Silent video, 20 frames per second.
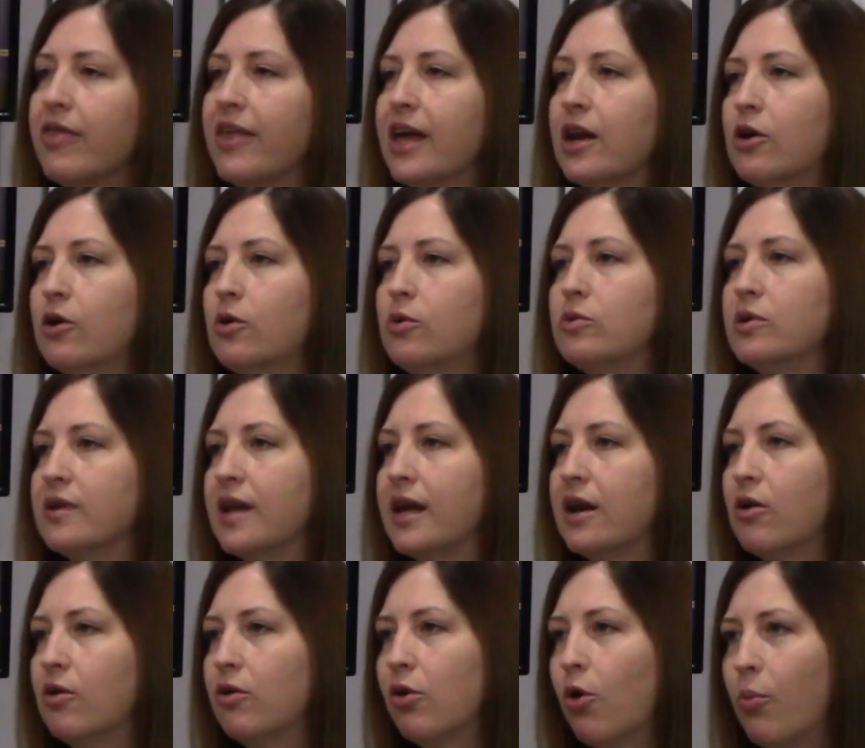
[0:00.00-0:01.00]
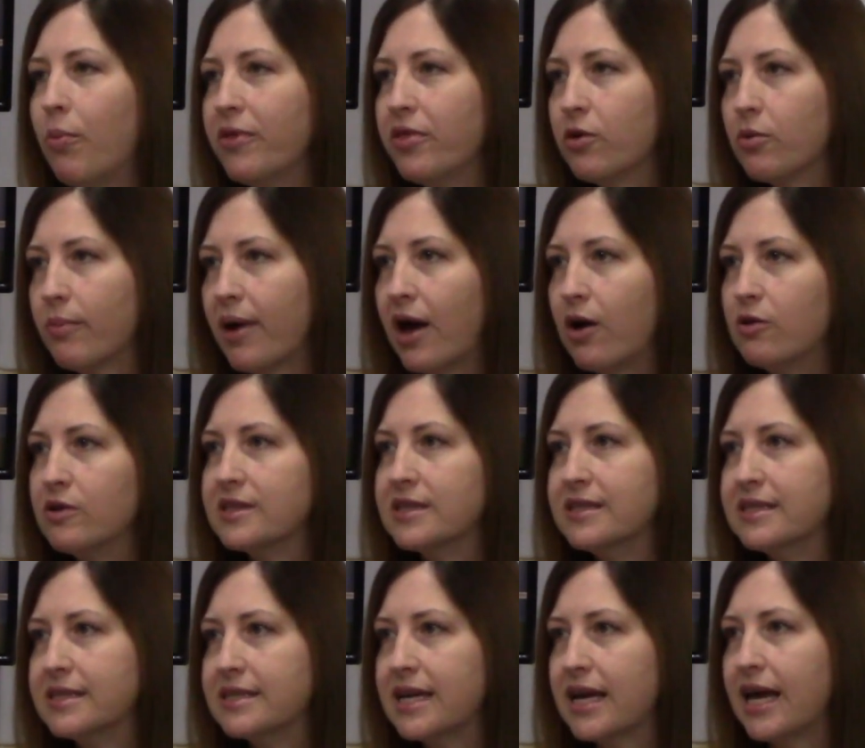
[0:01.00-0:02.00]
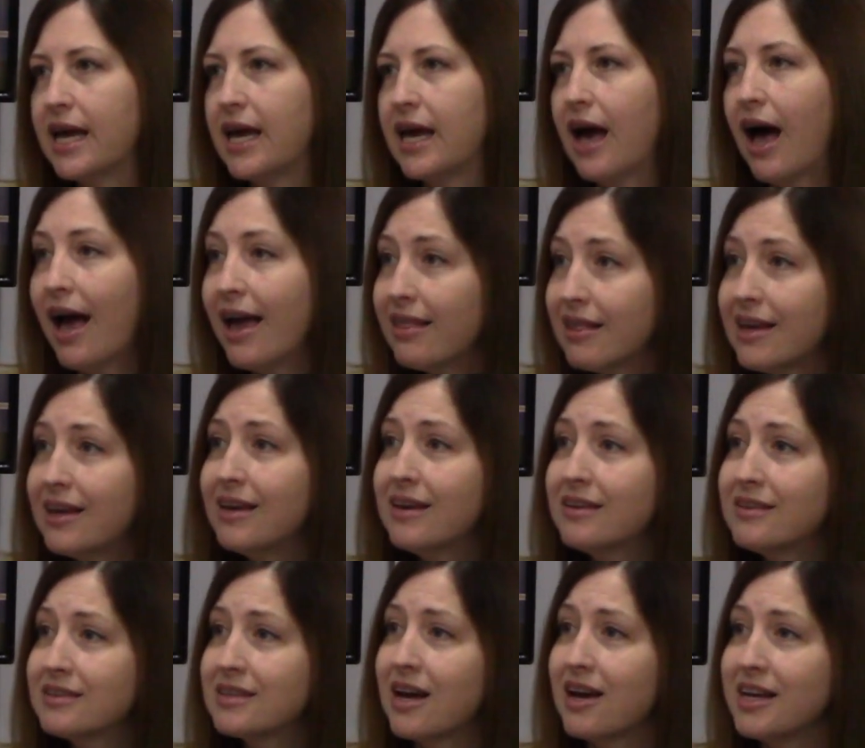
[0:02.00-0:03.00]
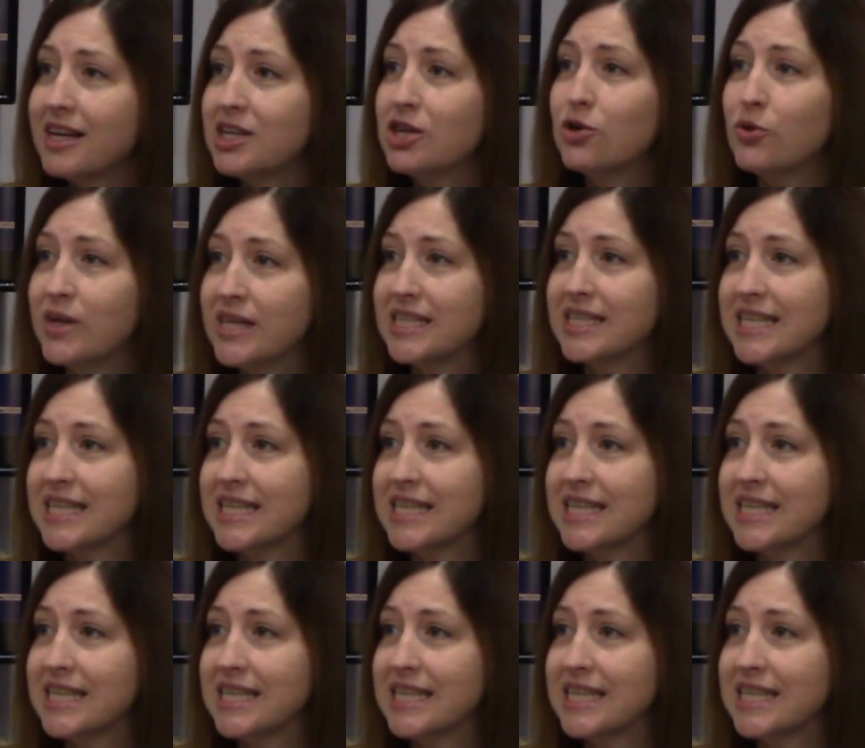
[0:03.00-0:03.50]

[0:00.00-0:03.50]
They don't they don't open their mouths and say, Hi Liz, how you doing